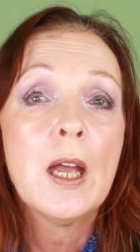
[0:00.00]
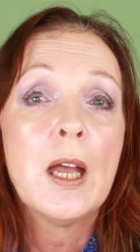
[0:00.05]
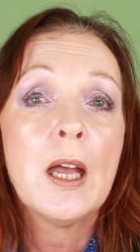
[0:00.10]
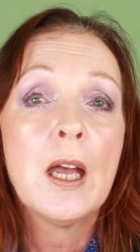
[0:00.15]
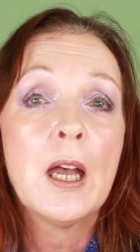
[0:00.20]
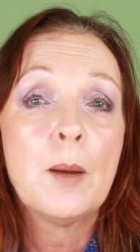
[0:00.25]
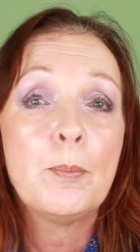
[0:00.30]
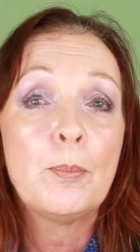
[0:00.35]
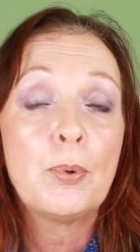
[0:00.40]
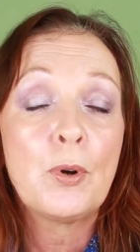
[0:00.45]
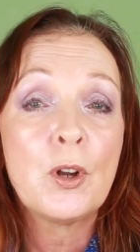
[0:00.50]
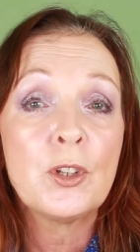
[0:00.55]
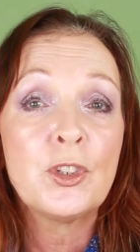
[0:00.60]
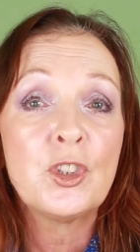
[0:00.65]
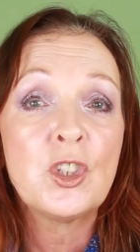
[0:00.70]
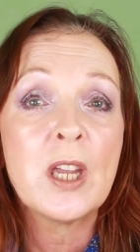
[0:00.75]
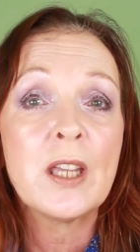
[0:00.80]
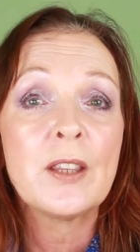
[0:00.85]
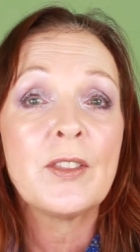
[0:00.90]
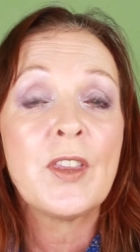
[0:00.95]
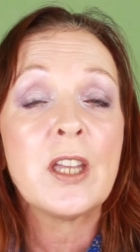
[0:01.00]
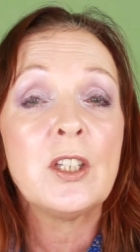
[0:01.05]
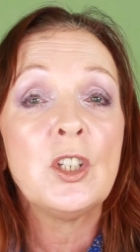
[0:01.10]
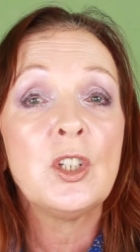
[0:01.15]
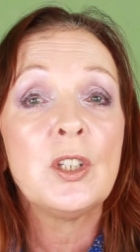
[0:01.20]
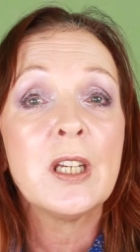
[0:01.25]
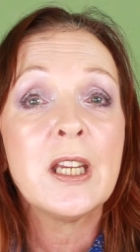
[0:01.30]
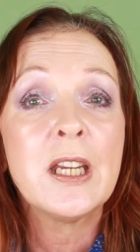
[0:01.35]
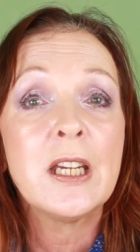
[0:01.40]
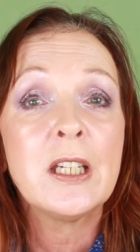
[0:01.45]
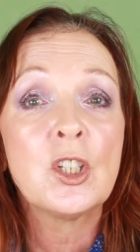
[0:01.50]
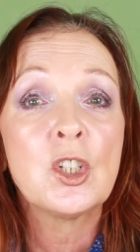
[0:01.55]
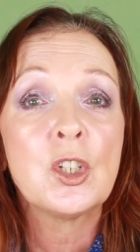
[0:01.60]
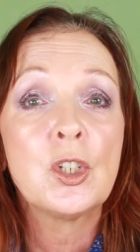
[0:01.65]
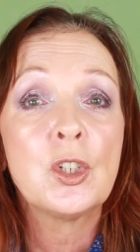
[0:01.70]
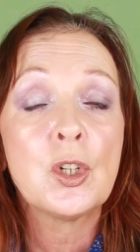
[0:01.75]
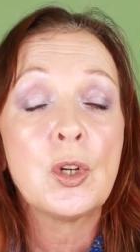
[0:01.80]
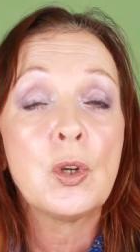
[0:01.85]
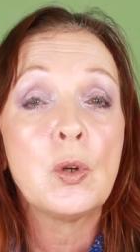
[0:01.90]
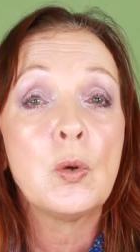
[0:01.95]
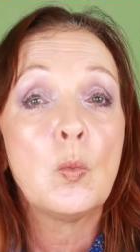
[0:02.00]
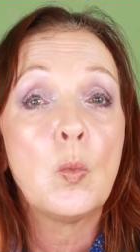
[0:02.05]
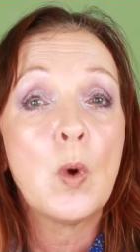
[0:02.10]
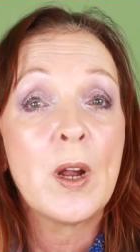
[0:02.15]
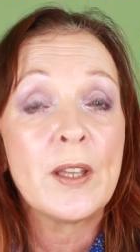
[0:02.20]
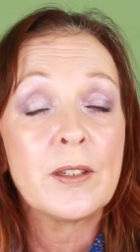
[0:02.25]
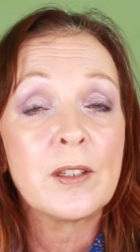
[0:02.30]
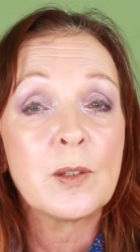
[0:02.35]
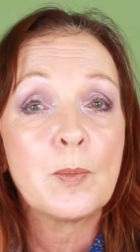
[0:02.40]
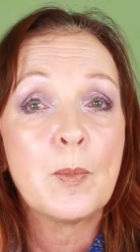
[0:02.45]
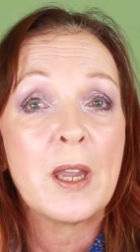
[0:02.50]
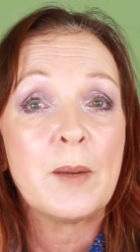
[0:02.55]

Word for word: uh, project that you need to do once,